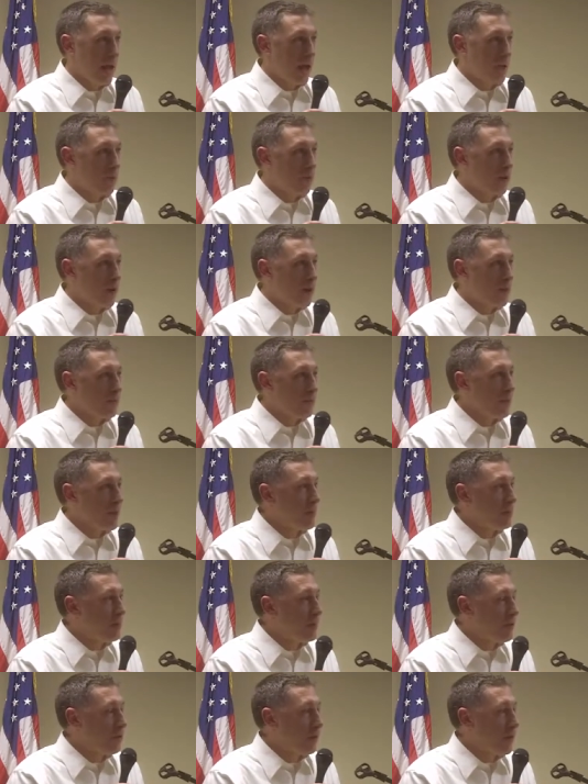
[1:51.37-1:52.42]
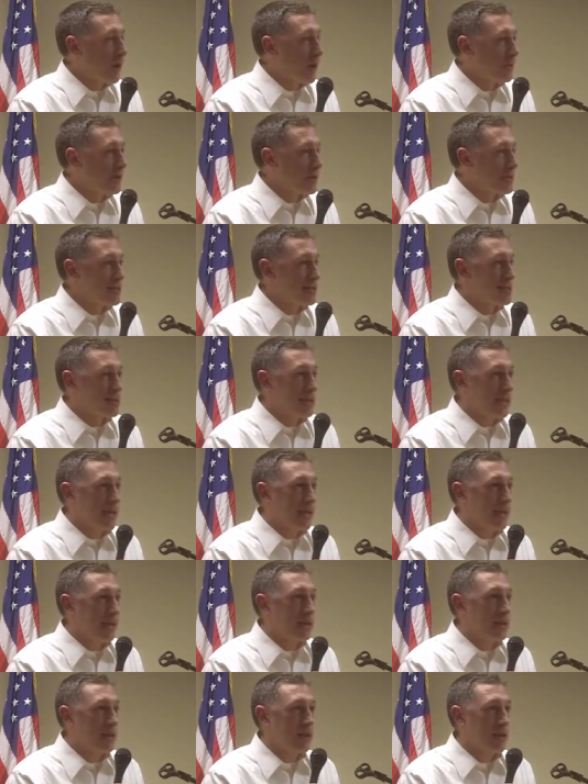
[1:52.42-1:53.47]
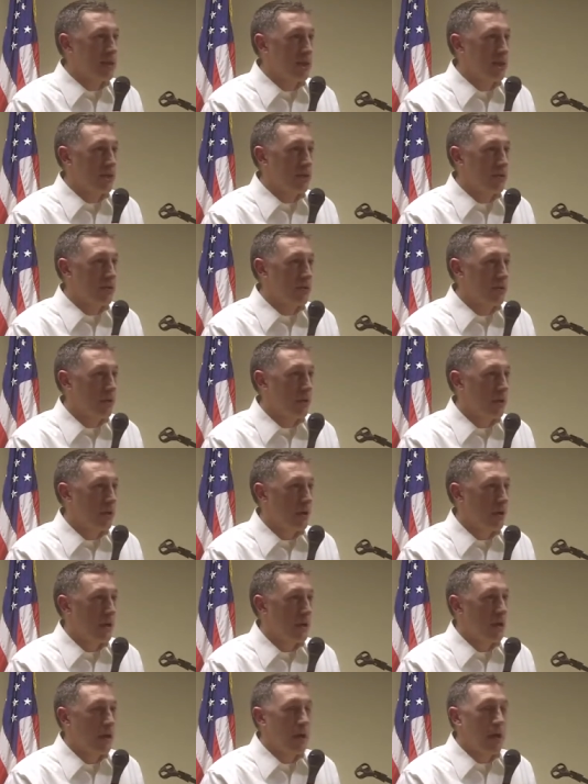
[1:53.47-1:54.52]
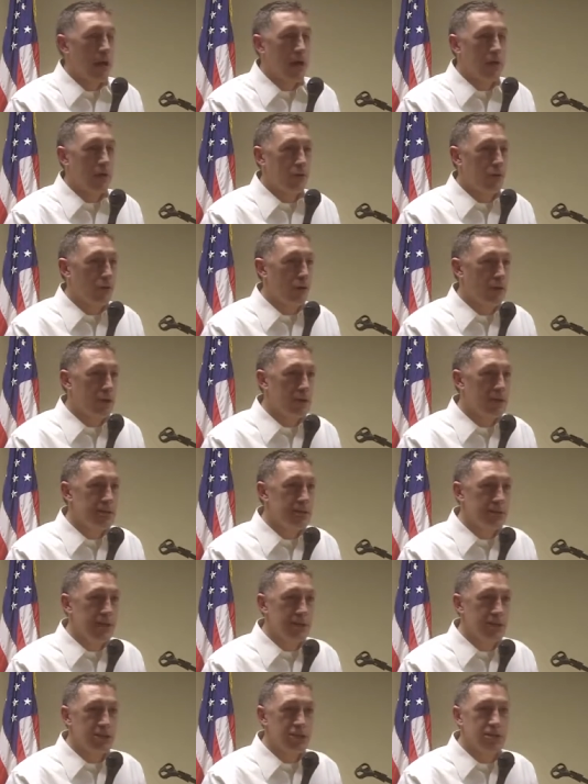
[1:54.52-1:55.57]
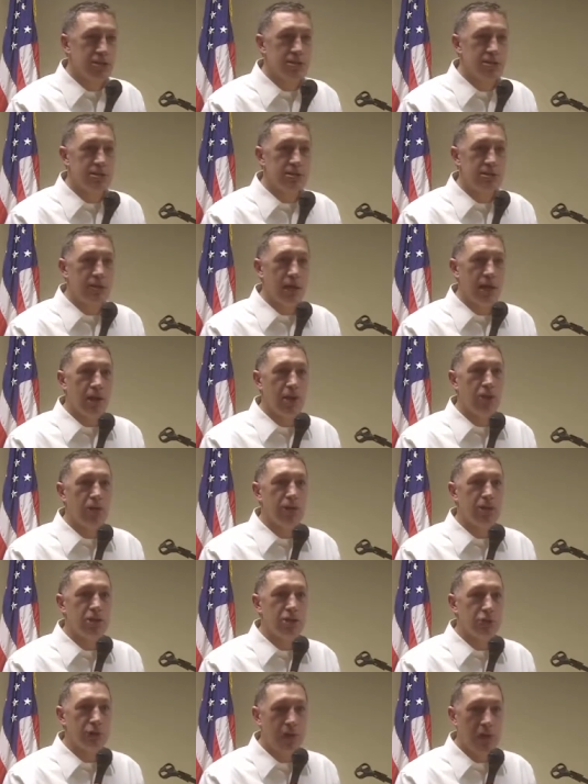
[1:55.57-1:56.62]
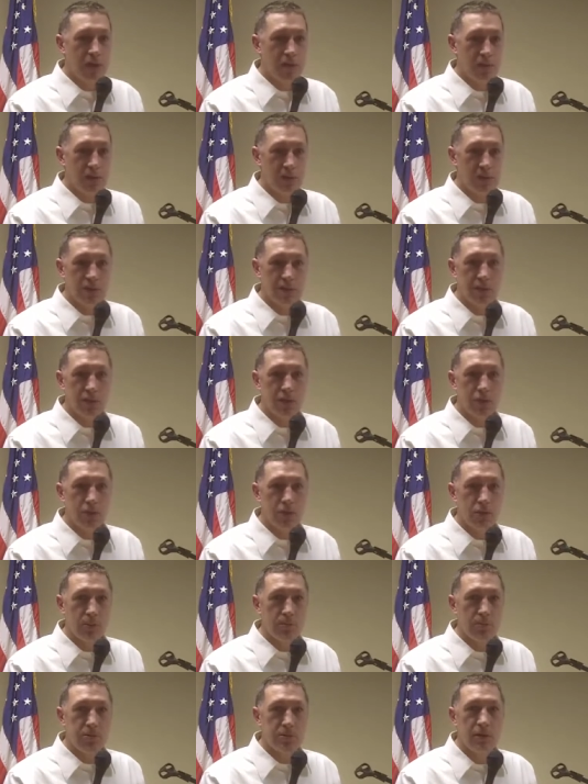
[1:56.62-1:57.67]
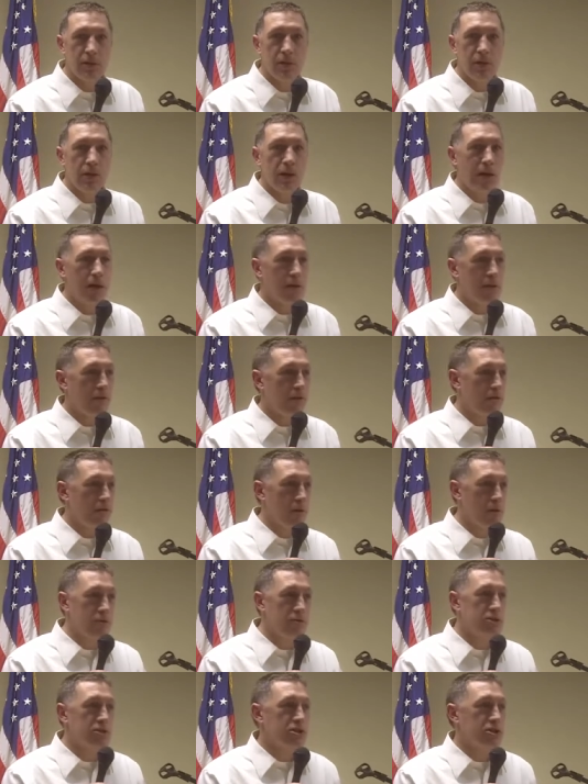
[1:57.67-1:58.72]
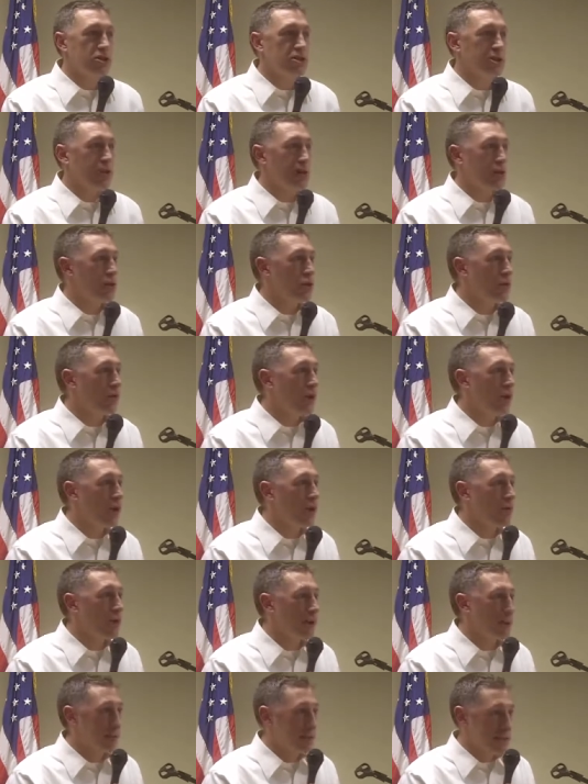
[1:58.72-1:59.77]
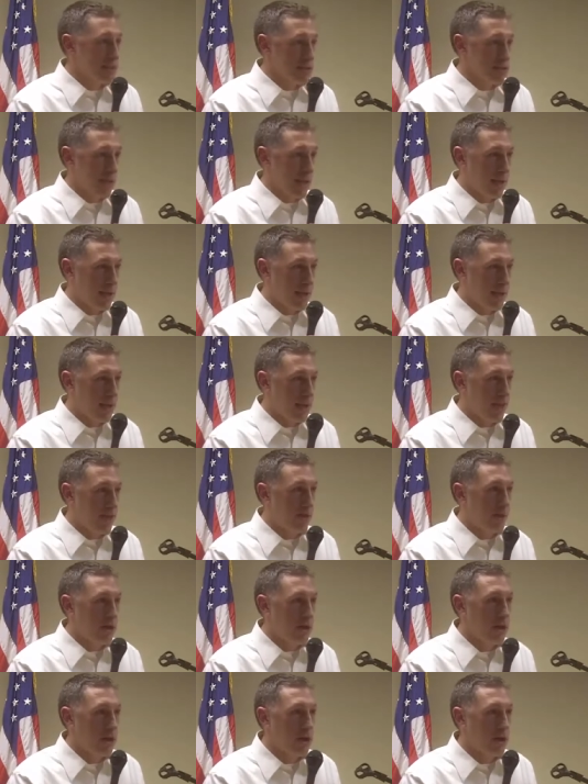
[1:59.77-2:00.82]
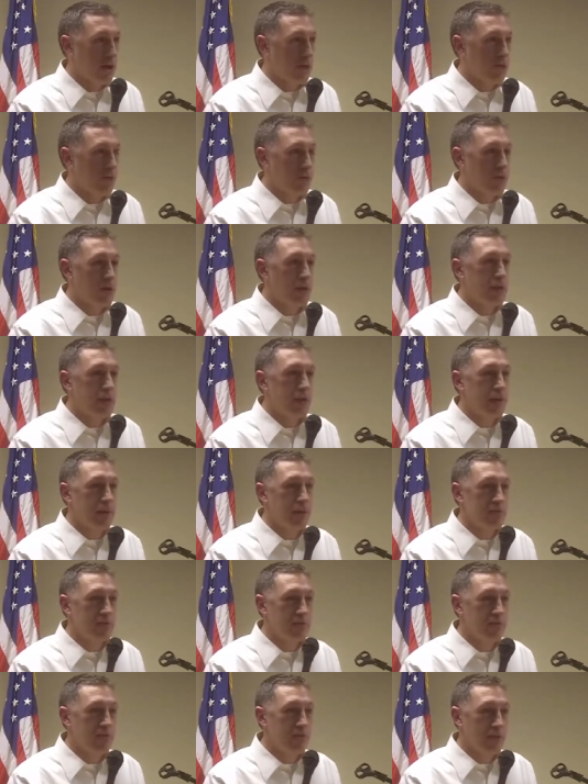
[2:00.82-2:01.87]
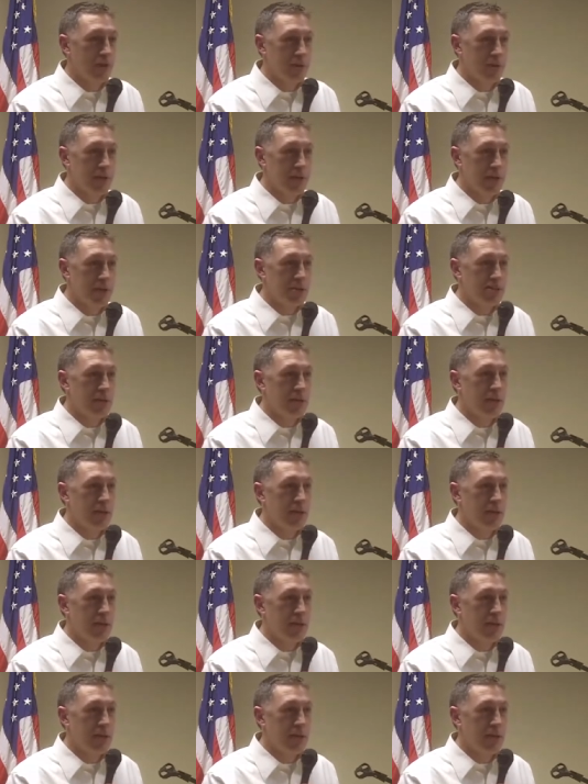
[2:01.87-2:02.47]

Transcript: And what people around this state learned, other organizations, other issue advocacy groups, other folks just like you all around the state have learned from the 2014